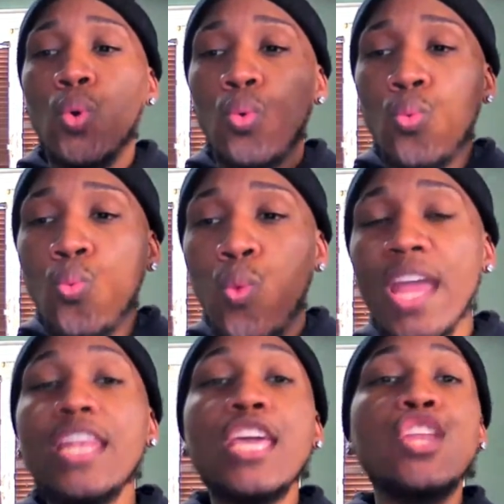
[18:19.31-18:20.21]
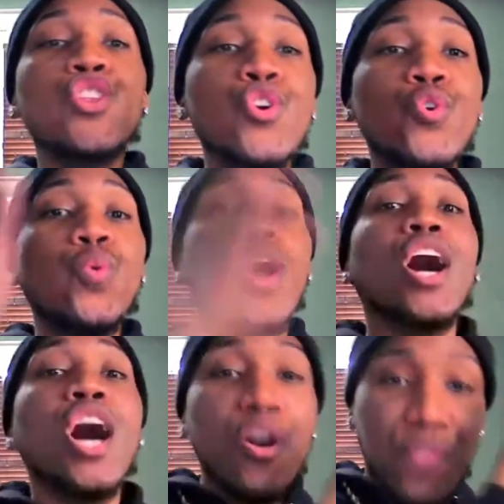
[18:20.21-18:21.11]
Wendy knew
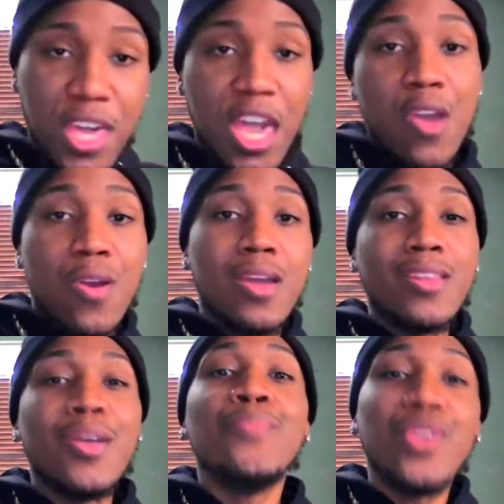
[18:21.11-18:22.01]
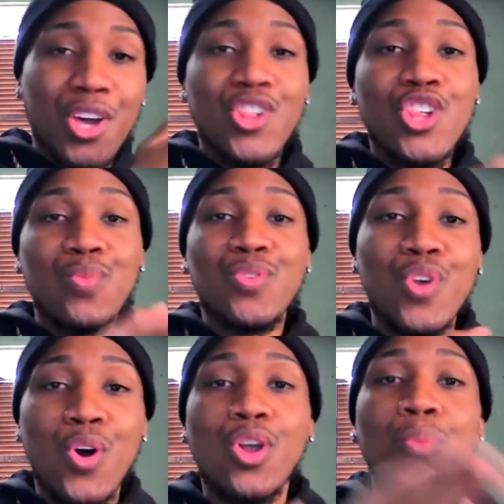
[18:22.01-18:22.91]
of Karen because she was
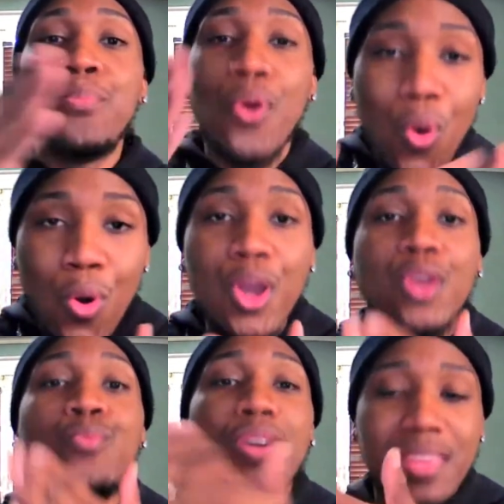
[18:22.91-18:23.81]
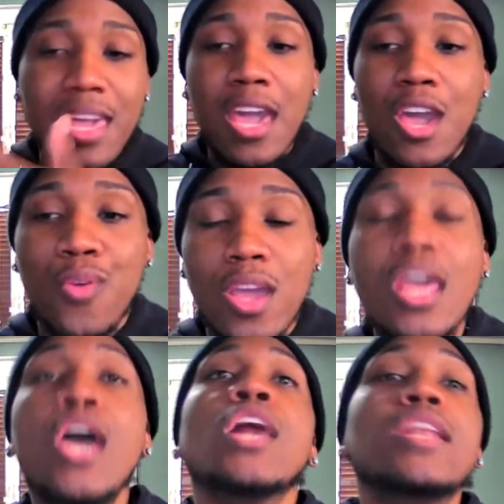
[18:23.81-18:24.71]
on a board with Karen.
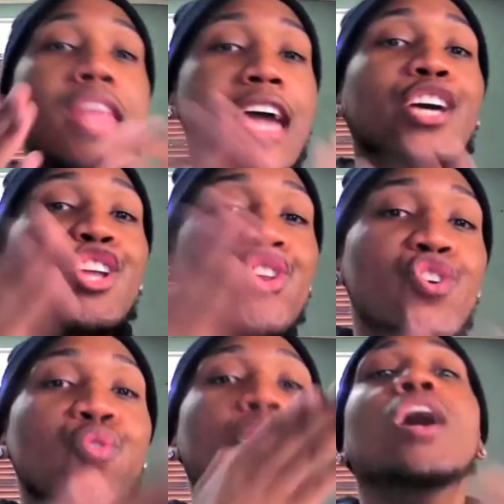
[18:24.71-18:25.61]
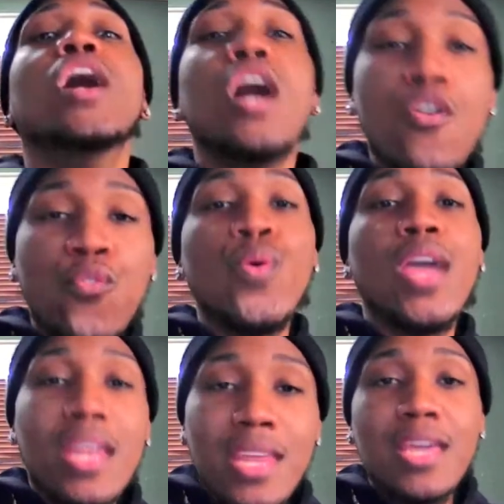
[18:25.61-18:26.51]
Nneka knew of
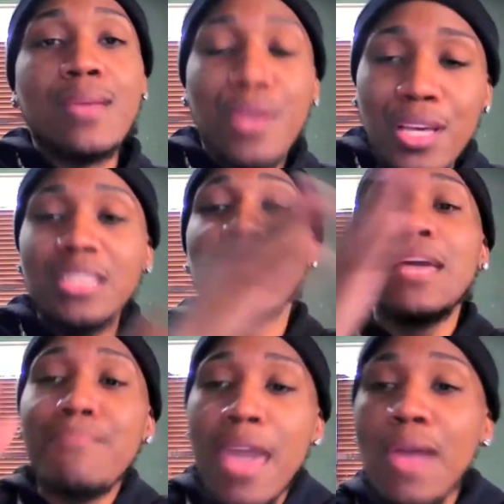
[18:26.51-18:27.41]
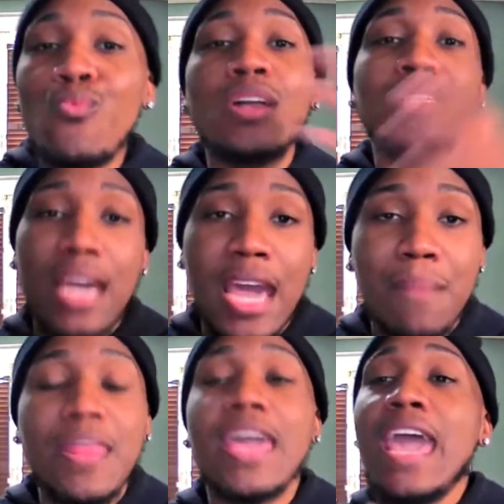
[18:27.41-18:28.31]
Wendy because they met one time.
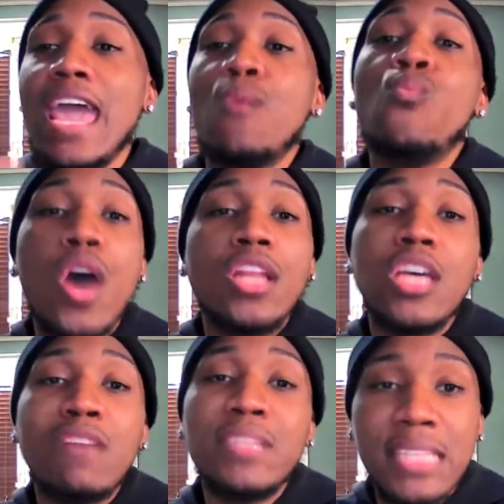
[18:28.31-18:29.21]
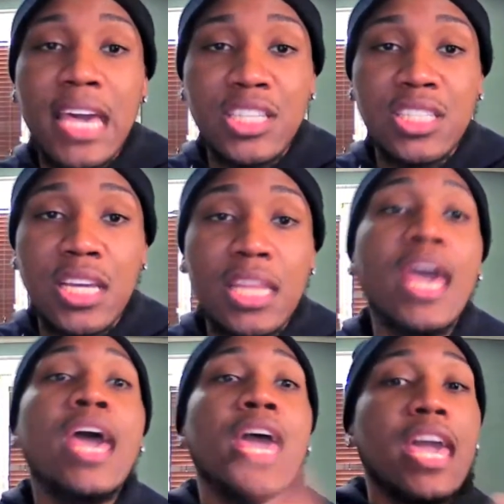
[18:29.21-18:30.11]
They had one conversation,
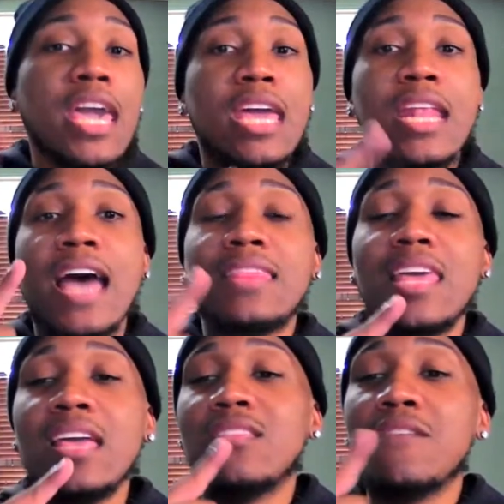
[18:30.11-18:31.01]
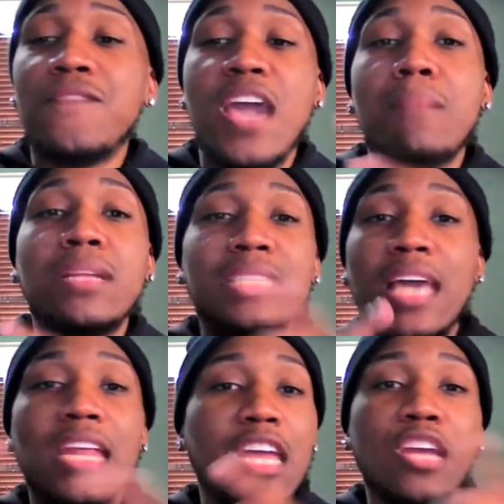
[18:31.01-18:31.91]
and I think the families
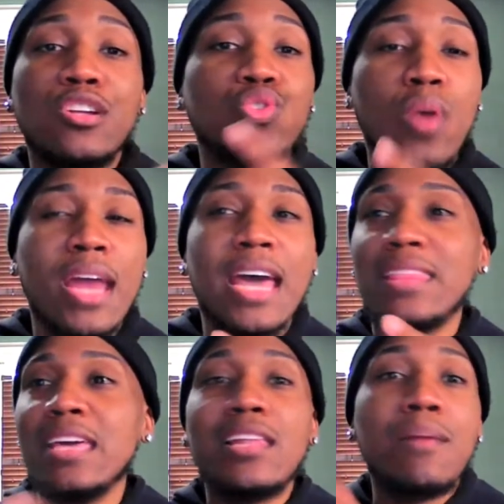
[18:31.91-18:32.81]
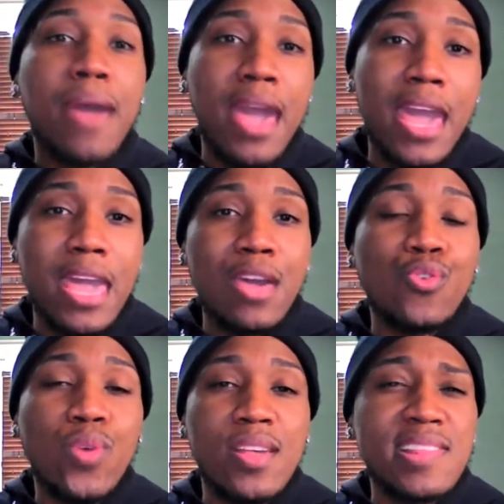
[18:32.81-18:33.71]
kind of intertwined. I think LeBay, who
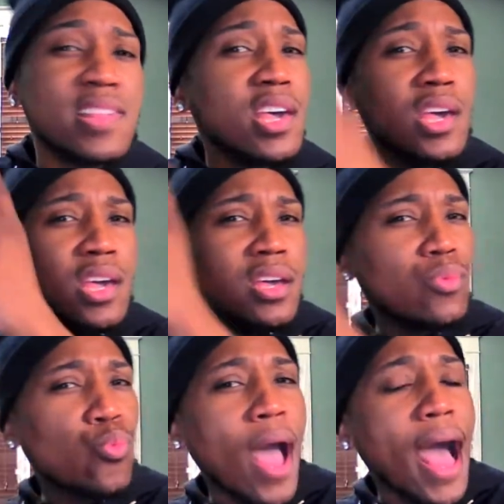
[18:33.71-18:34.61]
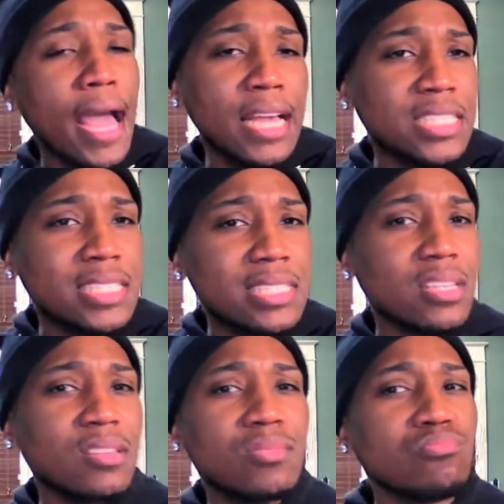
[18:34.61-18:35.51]
is Ike's
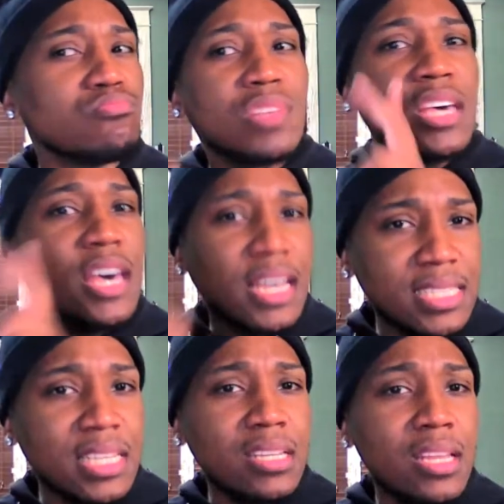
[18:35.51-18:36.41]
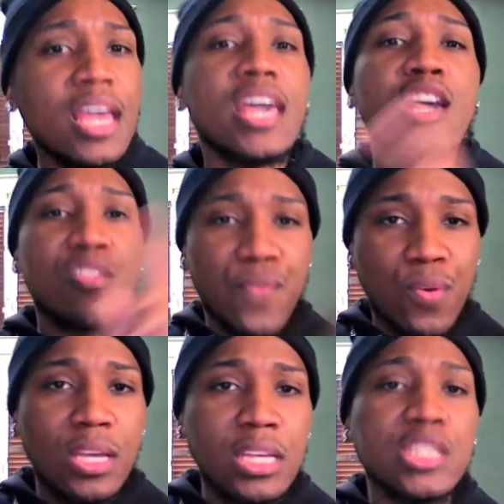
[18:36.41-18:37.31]
cousin, is
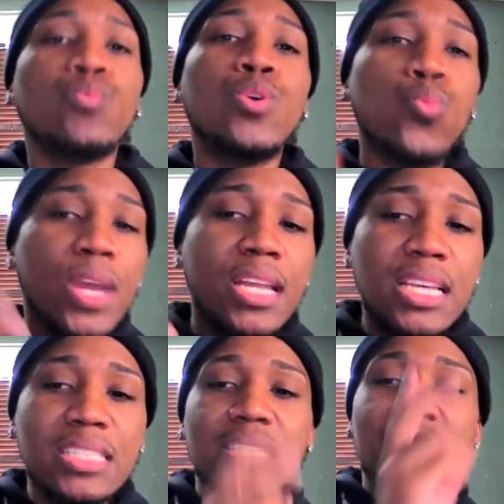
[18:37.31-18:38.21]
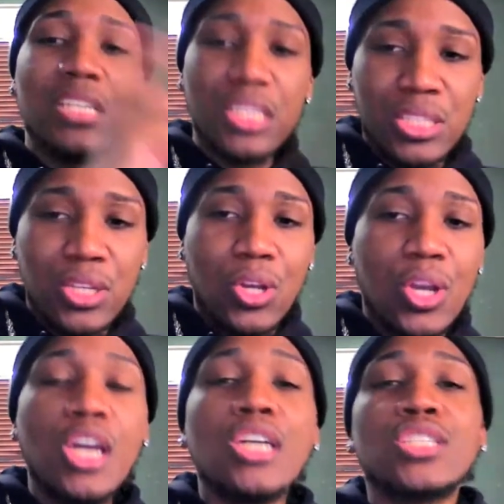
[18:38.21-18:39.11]
friends with Wendy's sister.
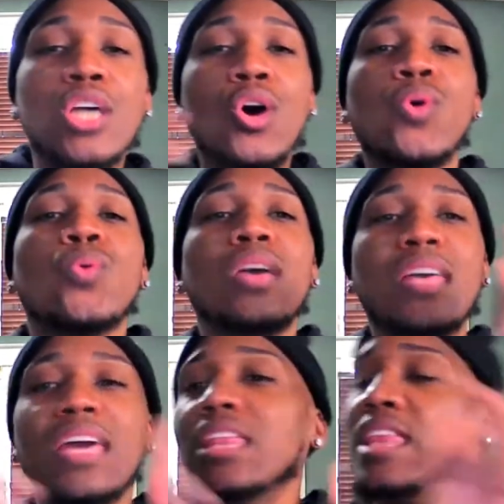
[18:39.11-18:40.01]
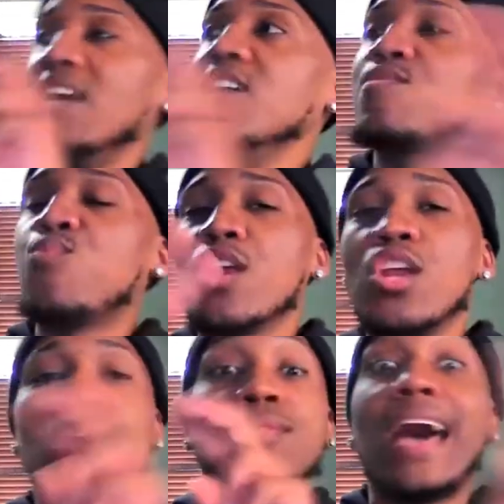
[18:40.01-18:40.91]
So it's one of
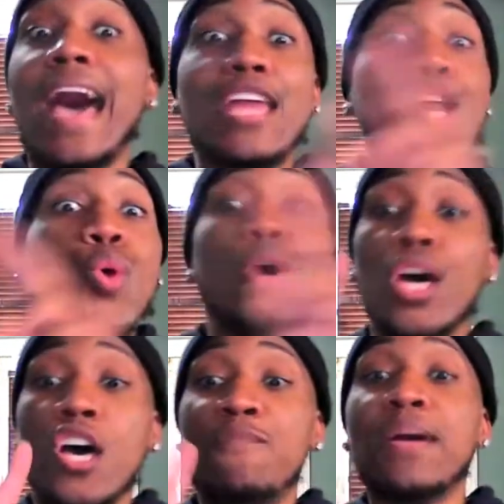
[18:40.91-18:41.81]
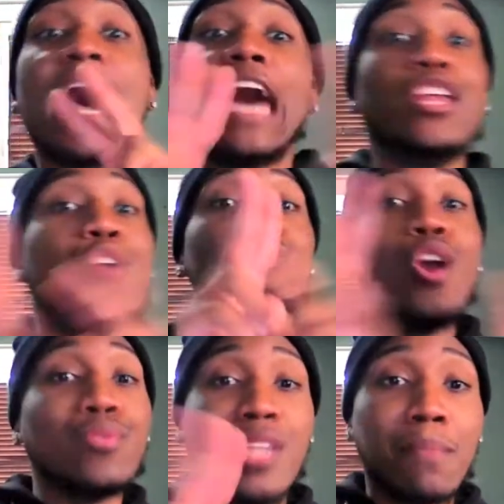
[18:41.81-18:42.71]
those I know of, but I don't know
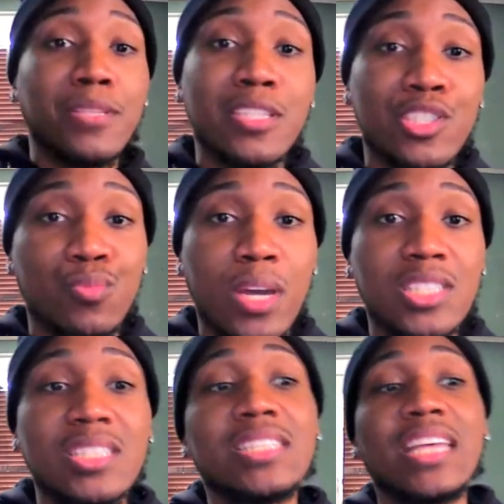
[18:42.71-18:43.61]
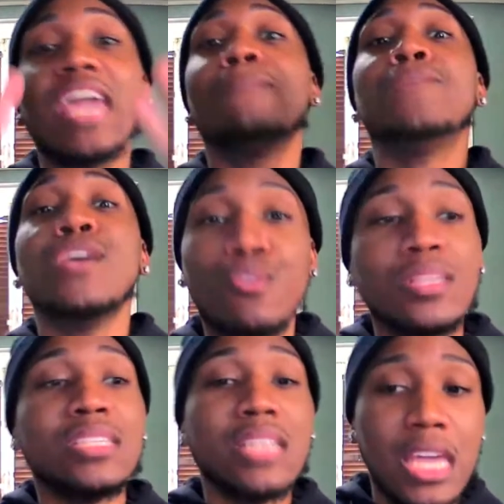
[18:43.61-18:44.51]
type of situations. It's an
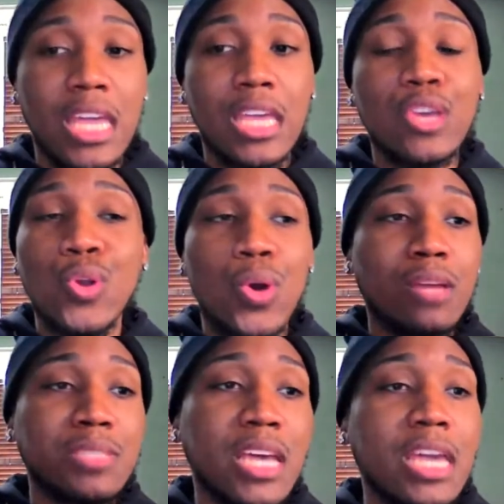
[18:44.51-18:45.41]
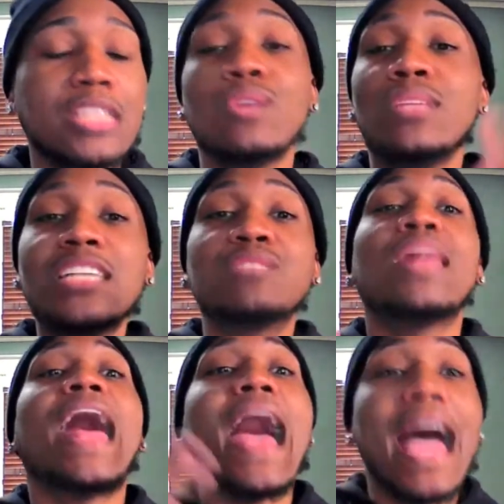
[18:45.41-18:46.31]
ambiguous thing. You know what I'm saying? So that's what
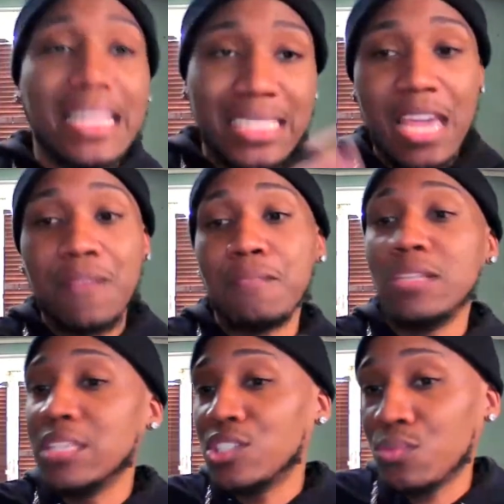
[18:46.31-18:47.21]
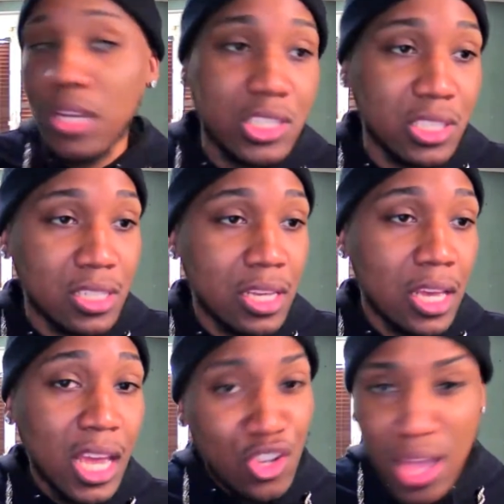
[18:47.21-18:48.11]
I take from the situation.
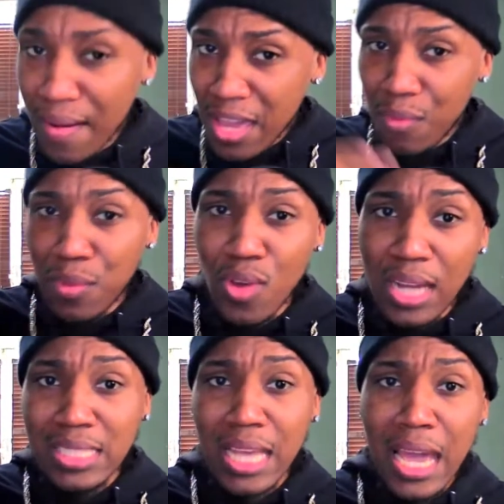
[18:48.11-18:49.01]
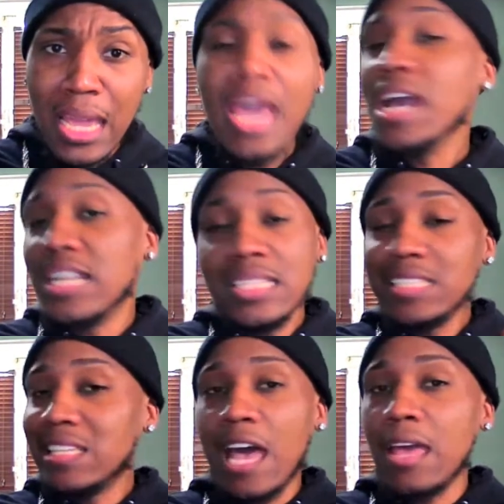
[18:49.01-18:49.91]
Do y'all get what I'm trying to say? But this is
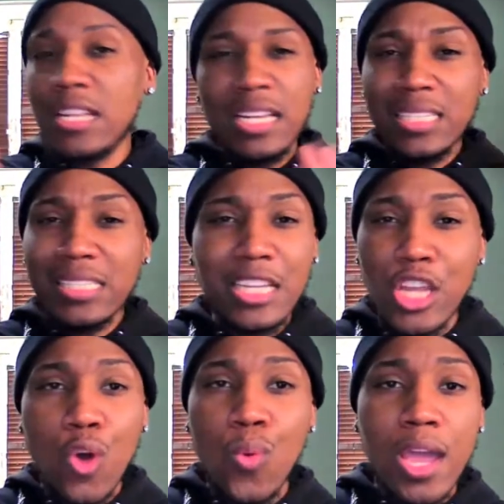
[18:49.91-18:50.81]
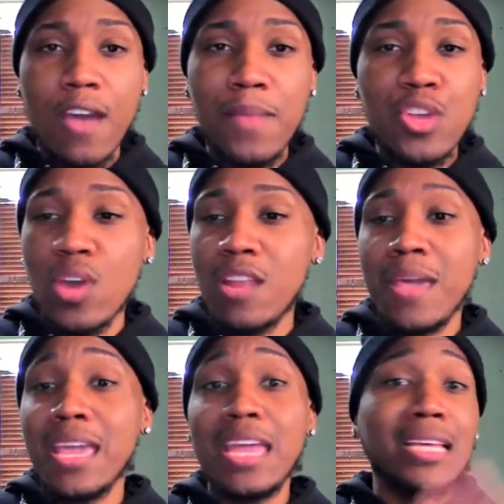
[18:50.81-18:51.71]
not this is in no way of me trying to make
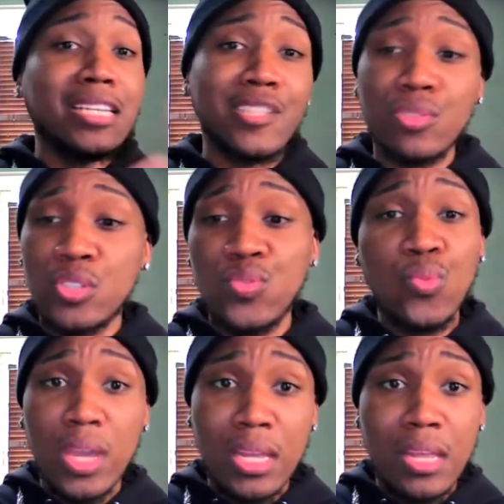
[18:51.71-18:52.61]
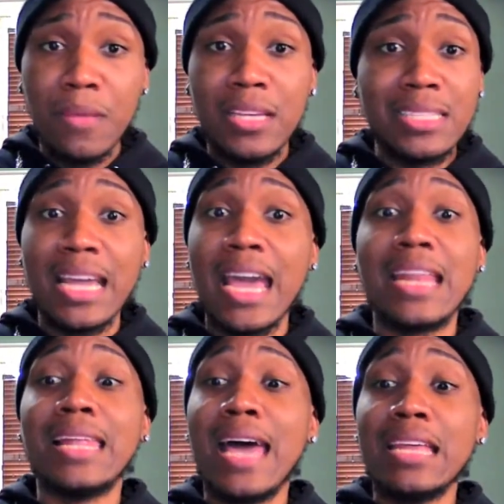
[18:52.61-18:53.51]
any excuses for Wendy because I got a
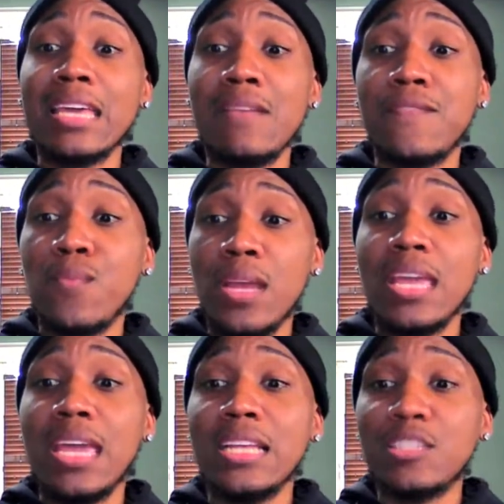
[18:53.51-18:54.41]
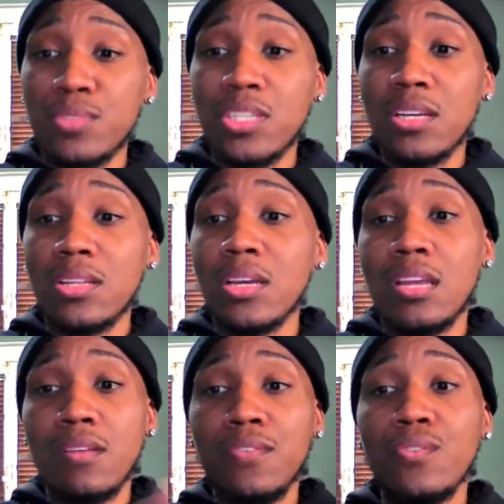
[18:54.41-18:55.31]
lot of heat for Wendy in this particular
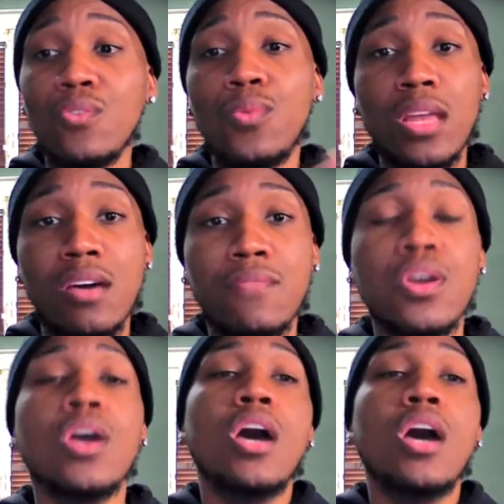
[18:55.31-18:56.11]
interview or whatever.